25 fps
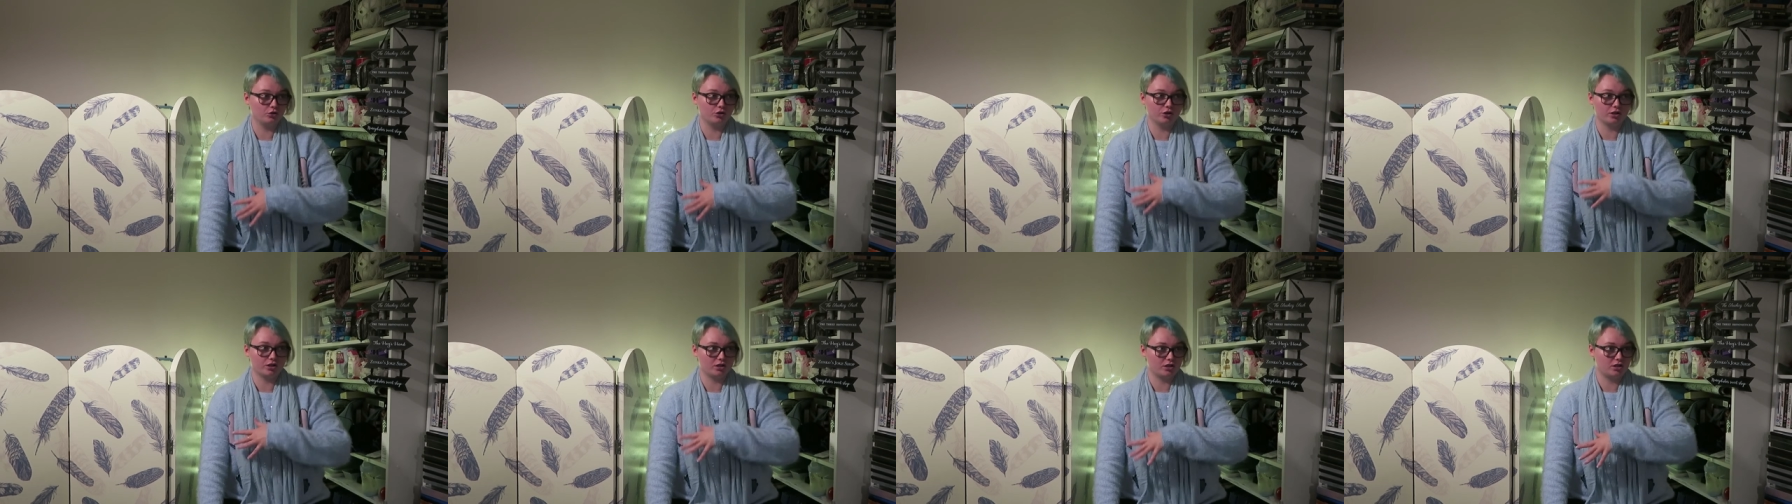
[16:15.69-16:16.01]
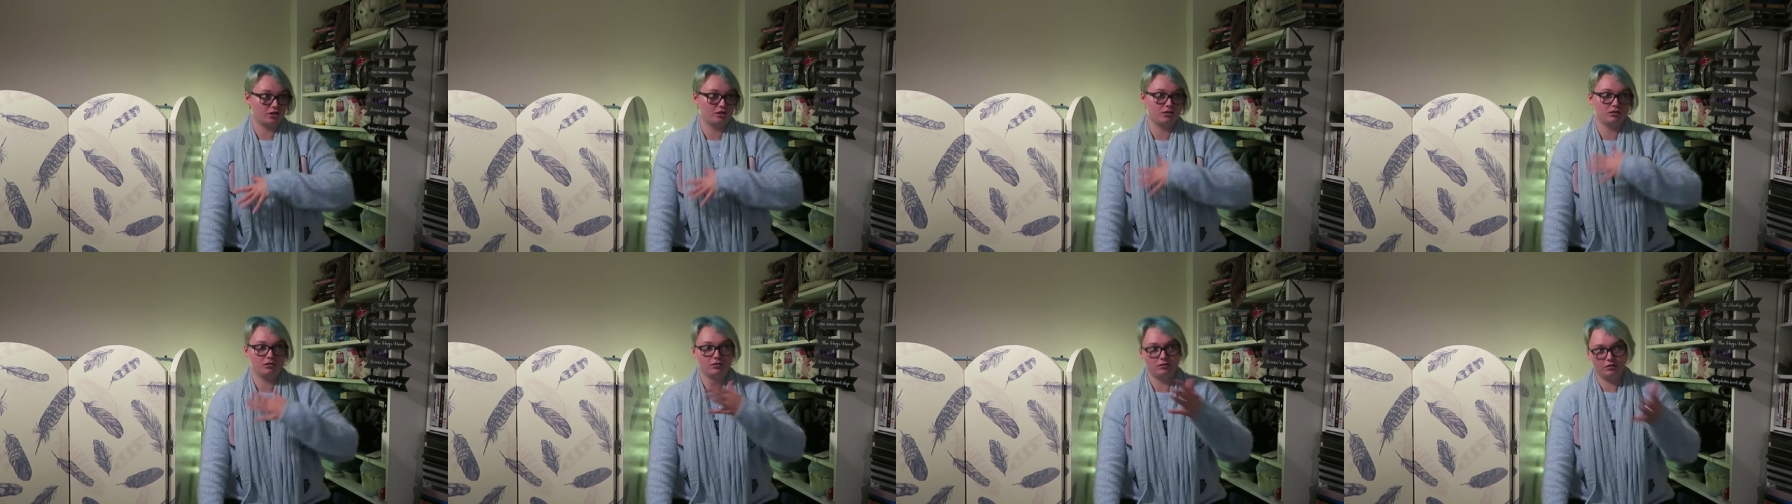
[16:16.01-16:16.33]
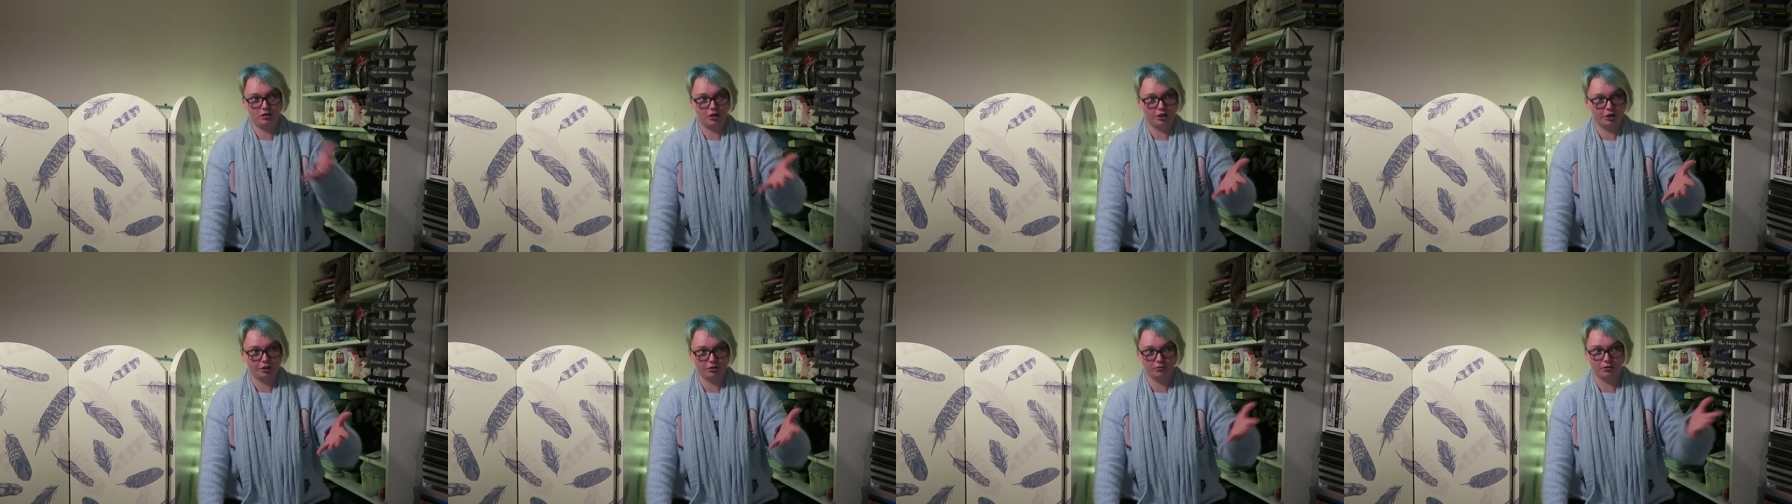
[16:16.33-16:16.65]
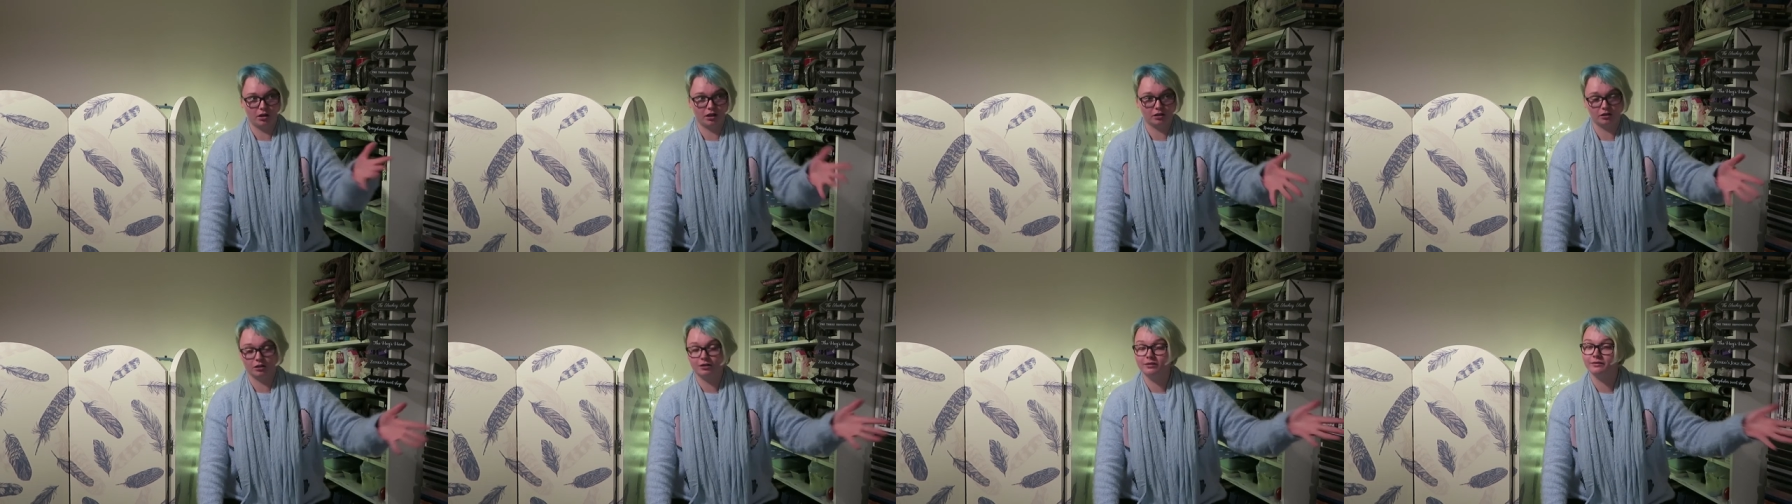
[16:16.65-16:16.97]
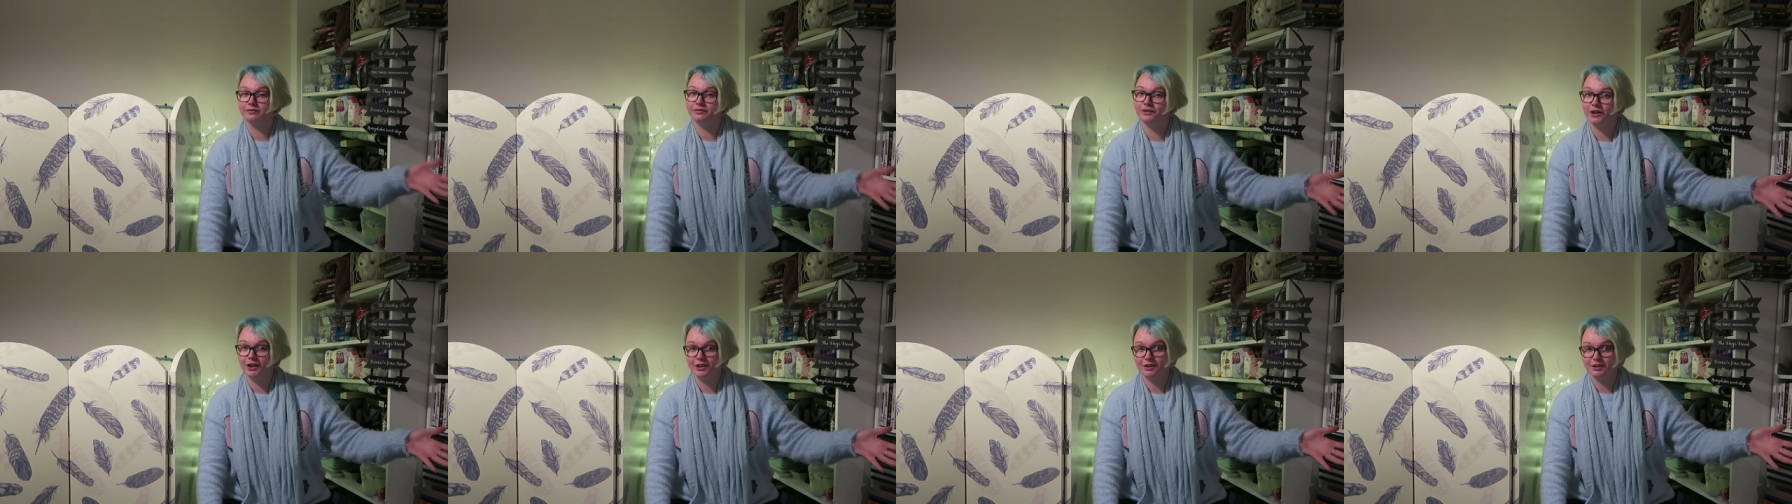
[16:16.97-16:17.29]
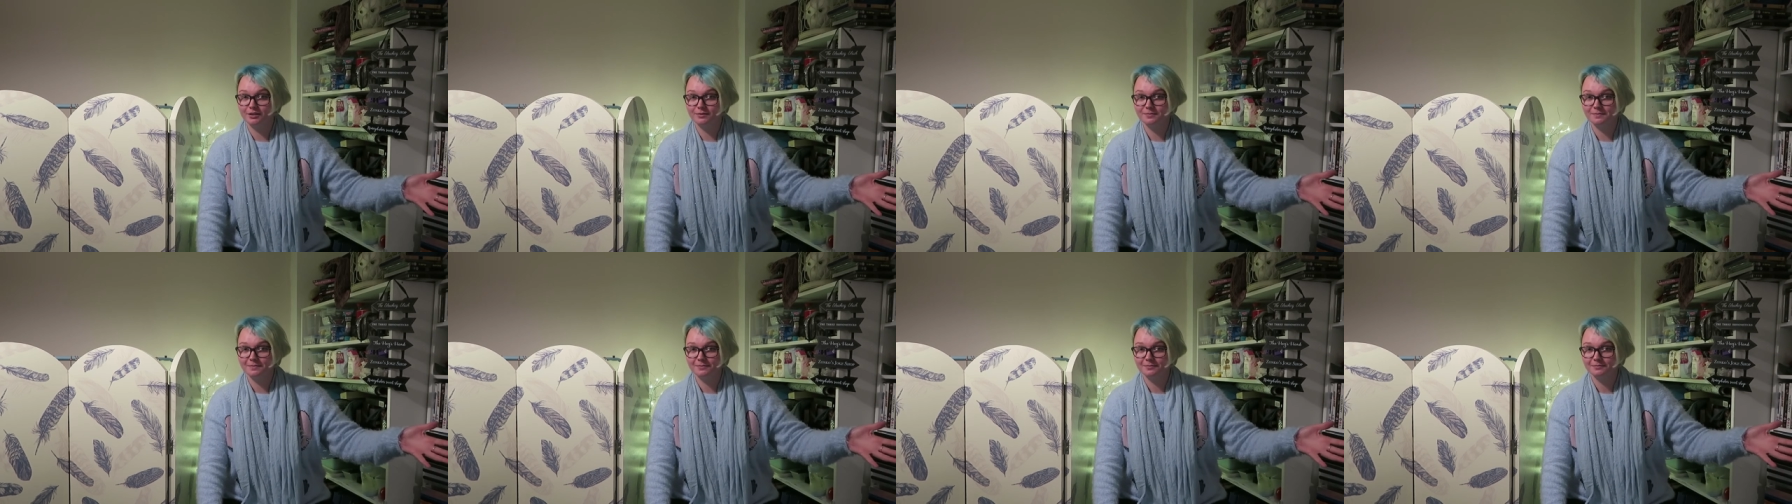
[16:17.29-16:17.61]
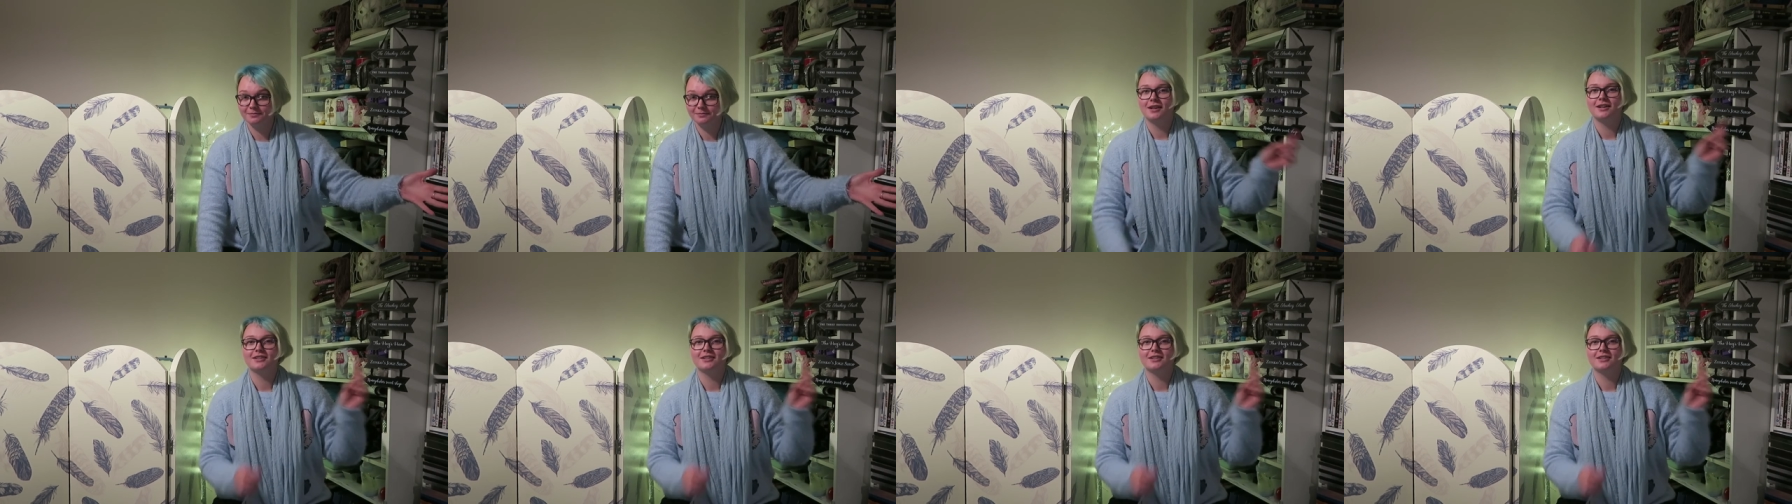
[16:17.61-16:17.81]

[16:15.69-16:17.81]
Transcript: just, you know, I can't find them.